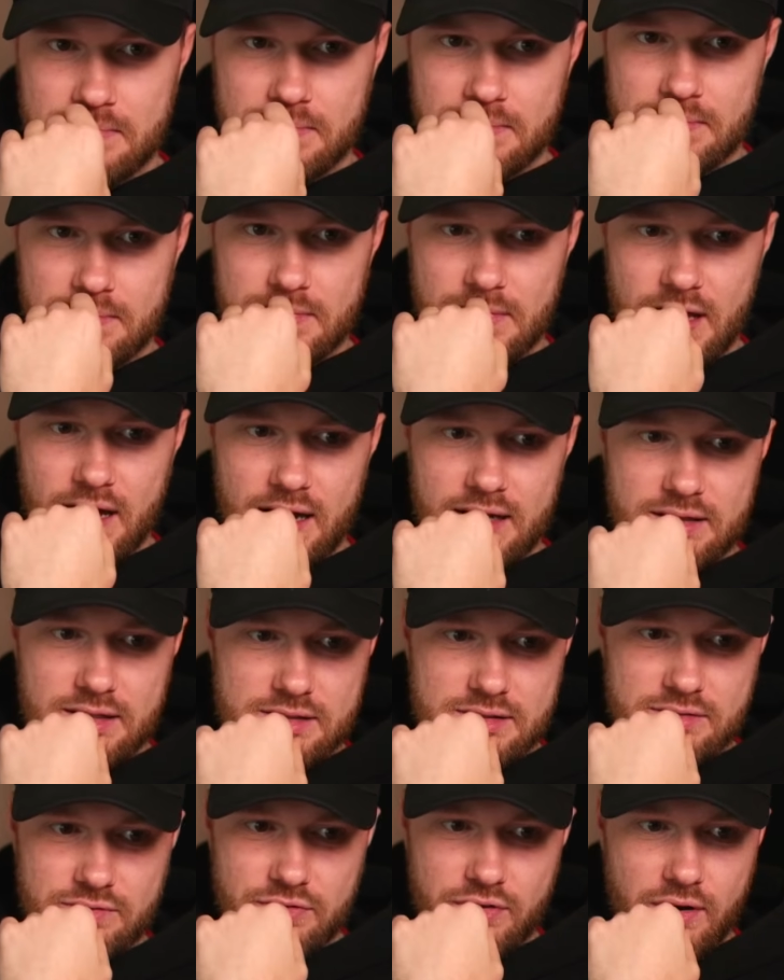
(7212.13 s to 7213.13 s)
No, it
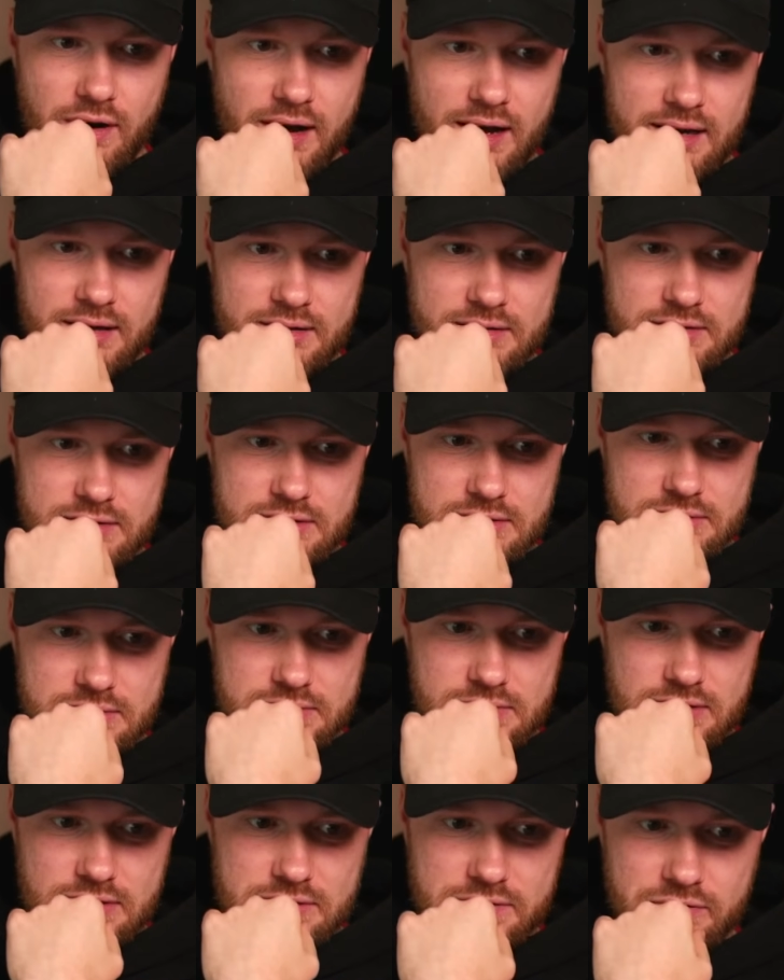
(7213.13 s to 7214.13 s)
doesn't for Ireland.
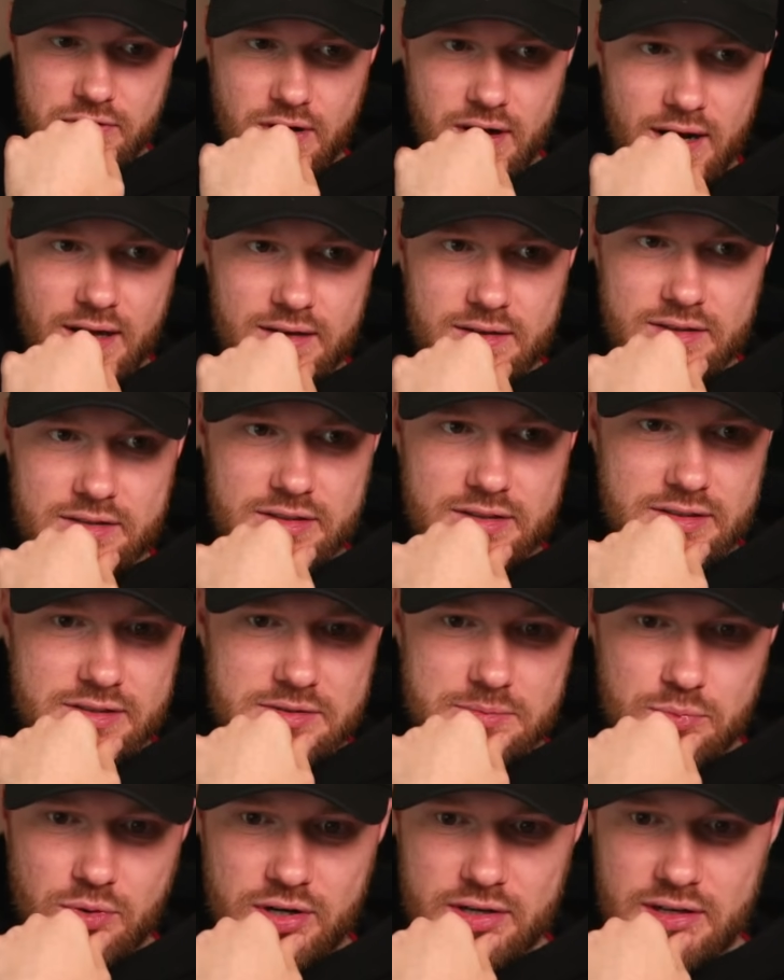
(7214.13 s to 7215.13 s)
It
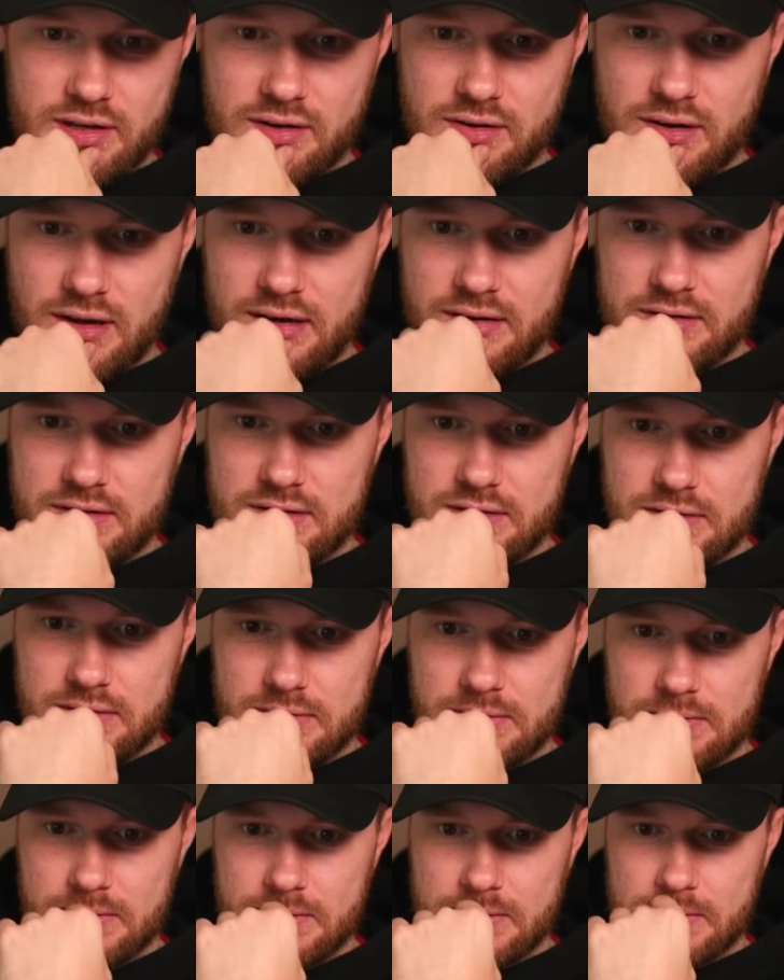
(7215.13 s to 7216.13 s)
doesn't break down Ireland.
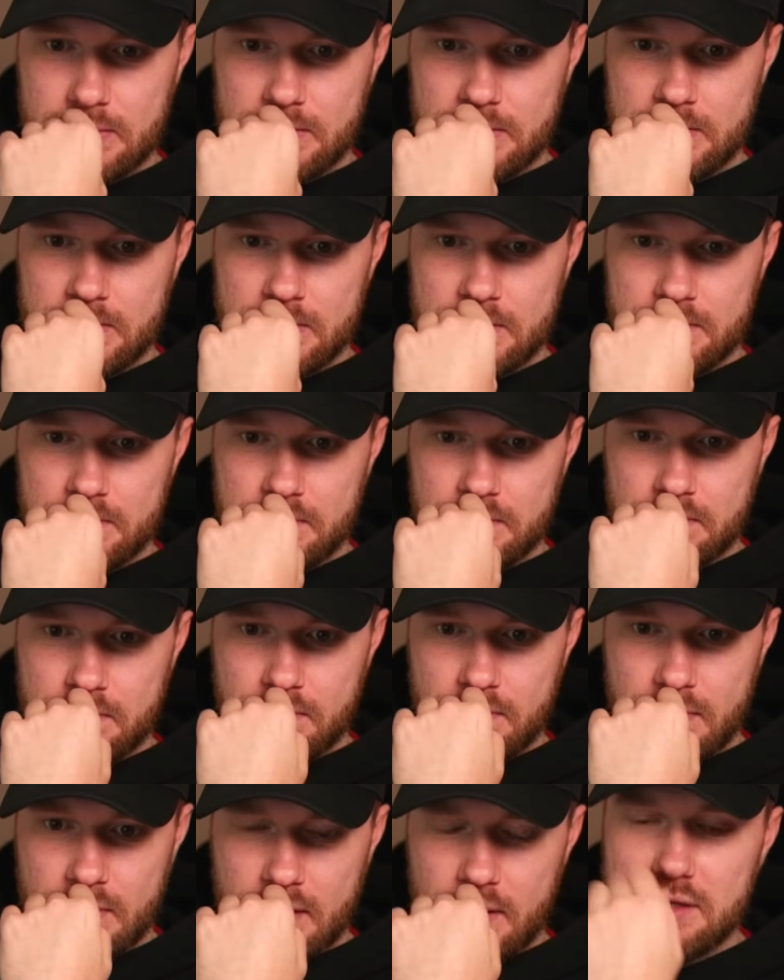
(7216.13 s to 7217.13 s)

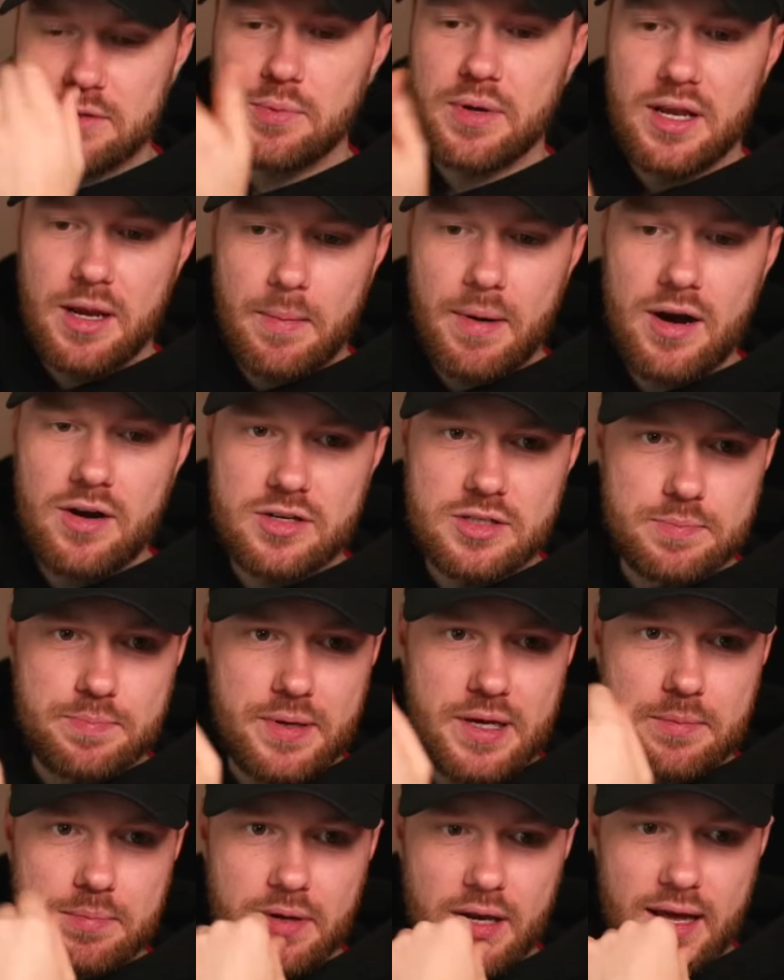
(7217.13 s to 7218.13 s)
That's me. America's
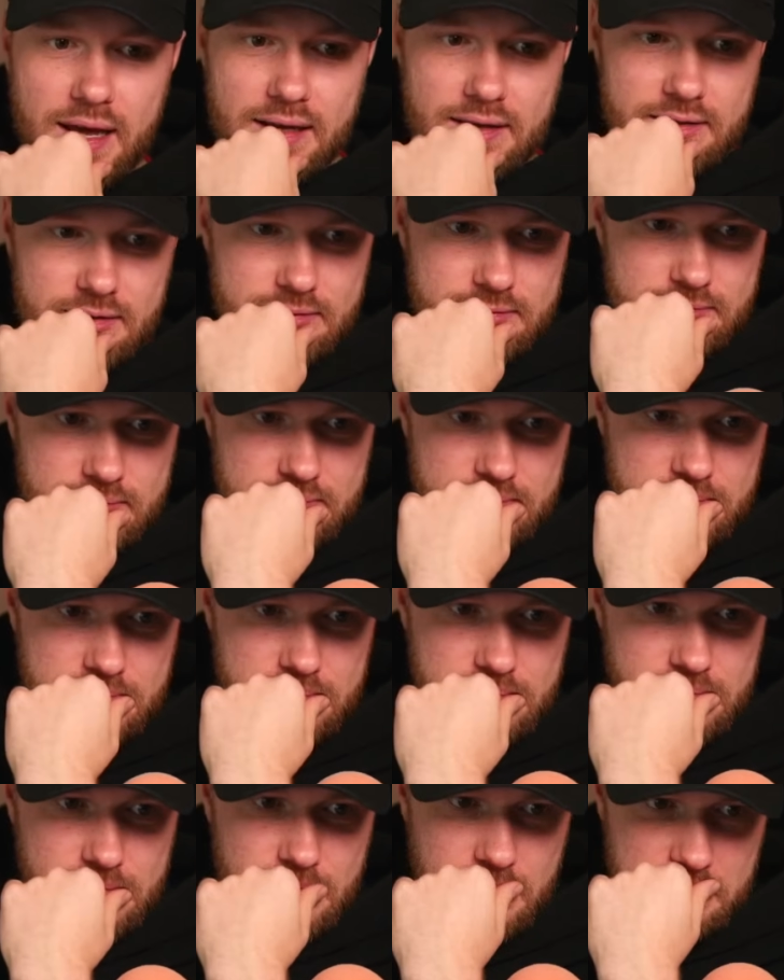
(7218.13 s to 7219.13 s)
big, but like,
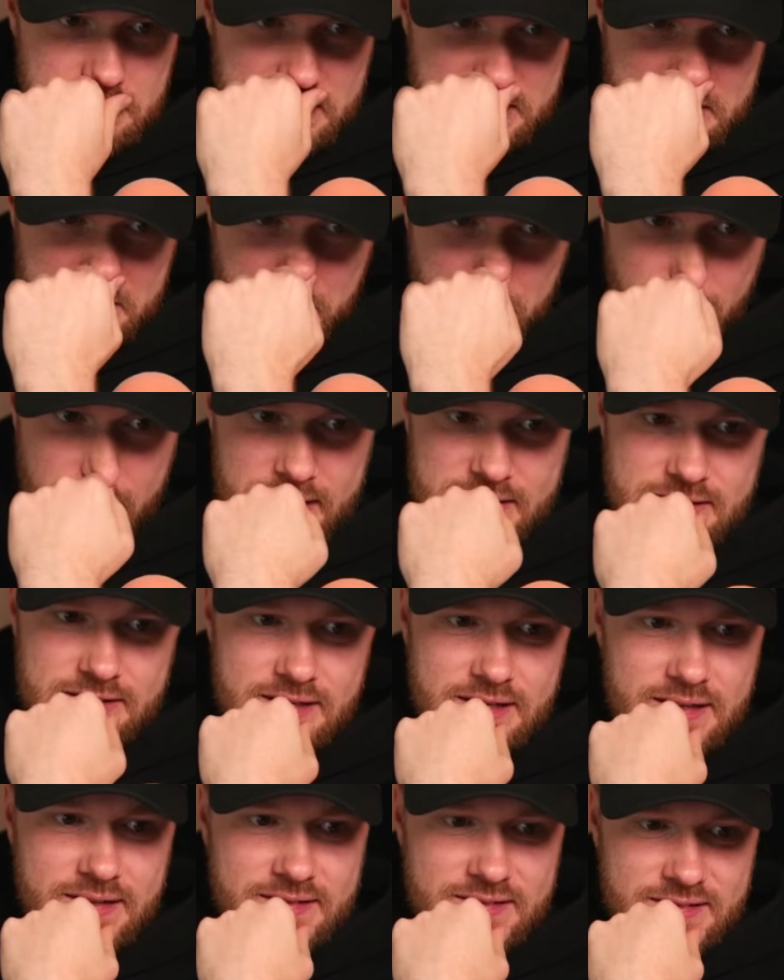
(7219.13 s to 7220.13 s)
I'm just surprised
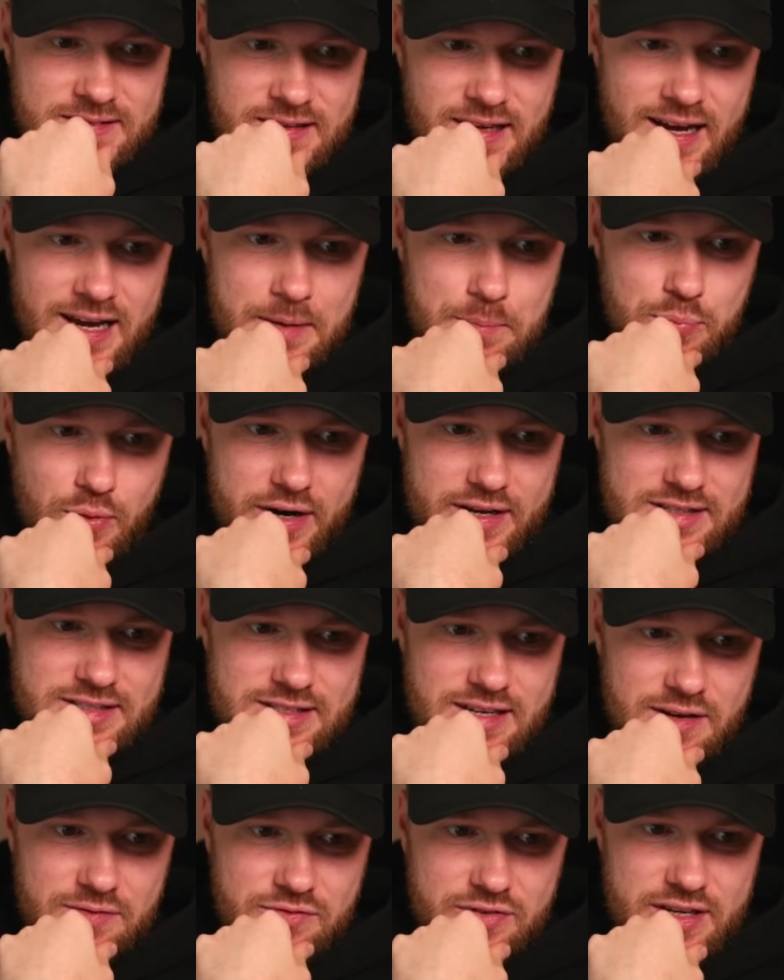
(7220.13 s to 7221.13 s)
that like, it breaks
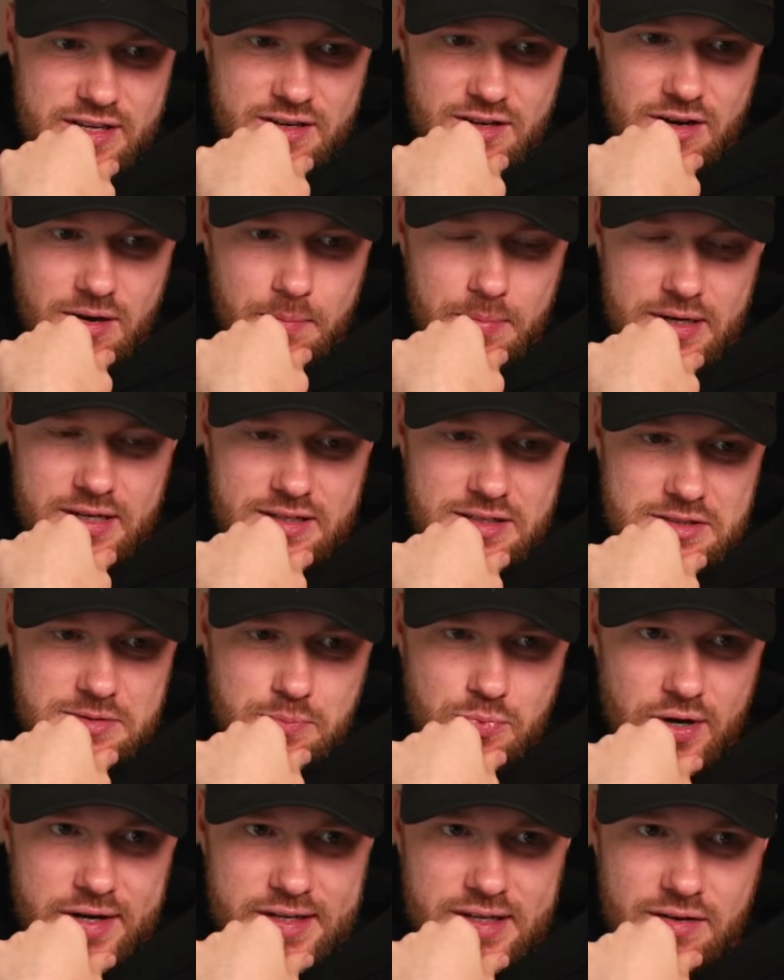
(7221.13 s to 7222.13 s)
down Vietnam, but it doesn't
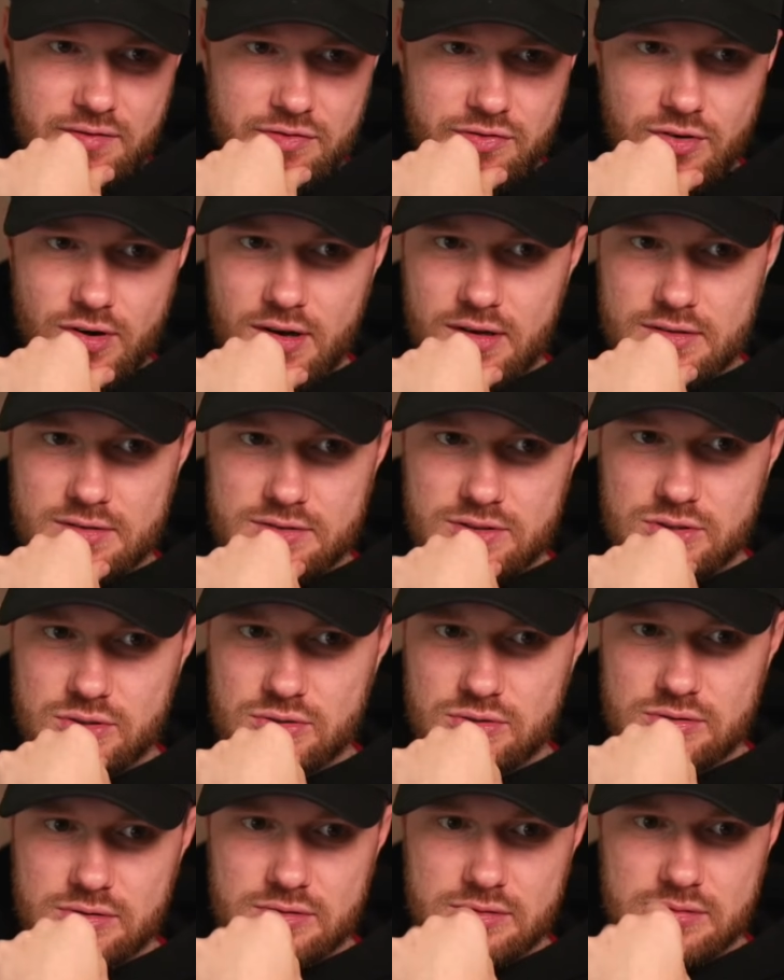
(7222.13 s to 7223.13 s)
break down France
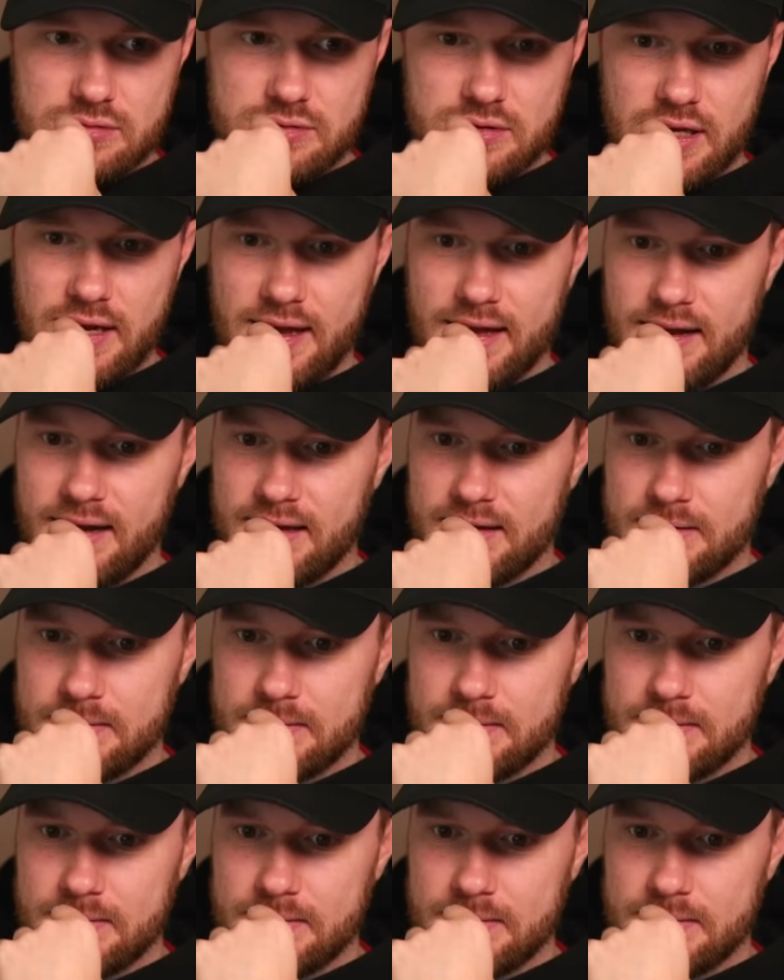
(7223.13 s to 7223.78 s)
or Italy.